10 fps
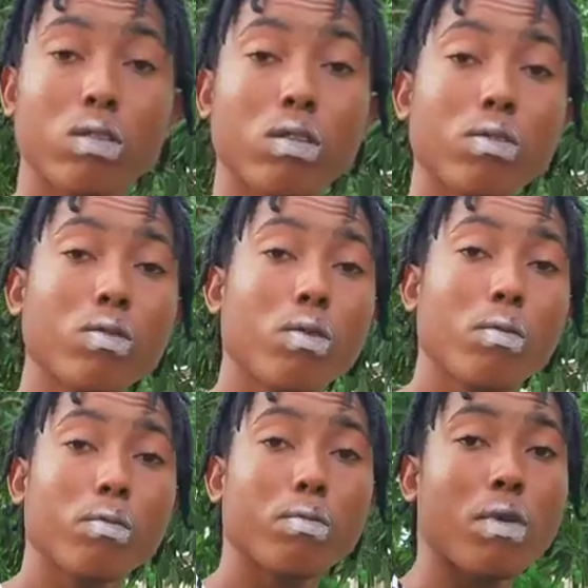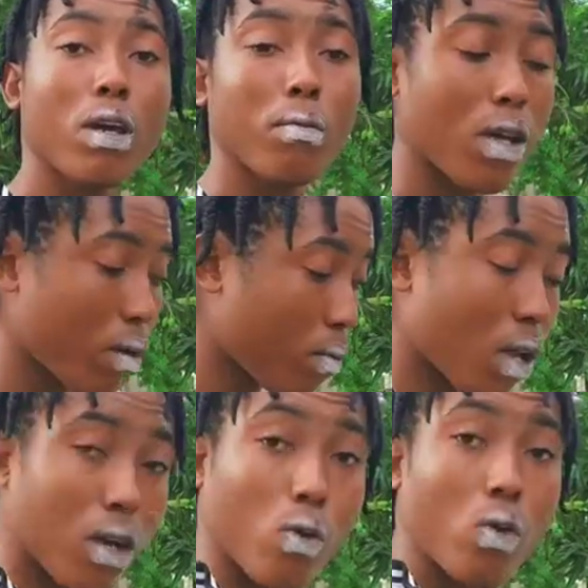
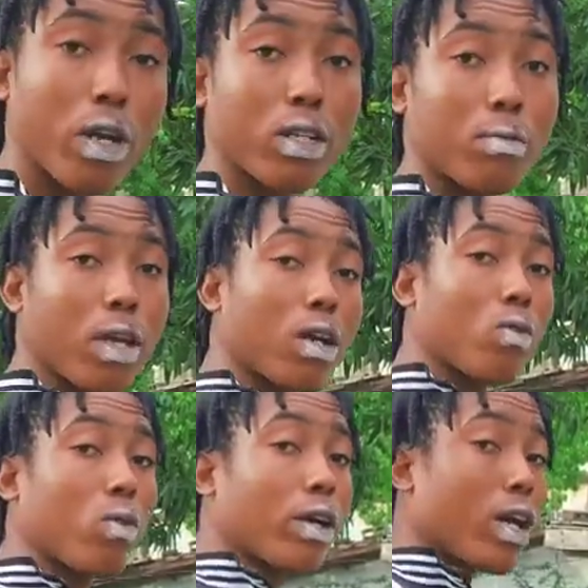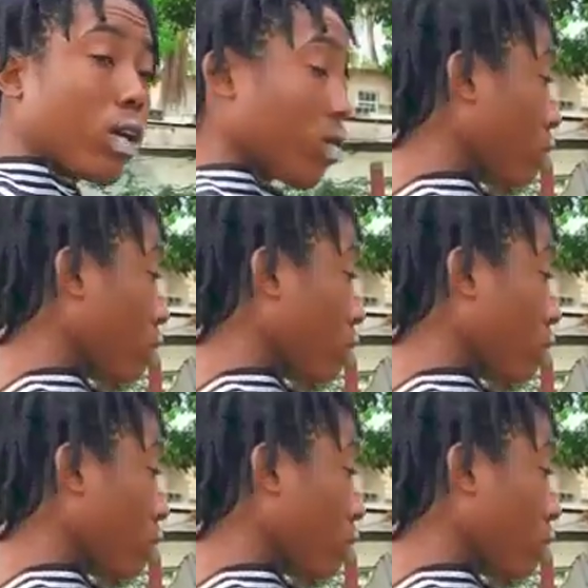I'm going and I'm going, yeah.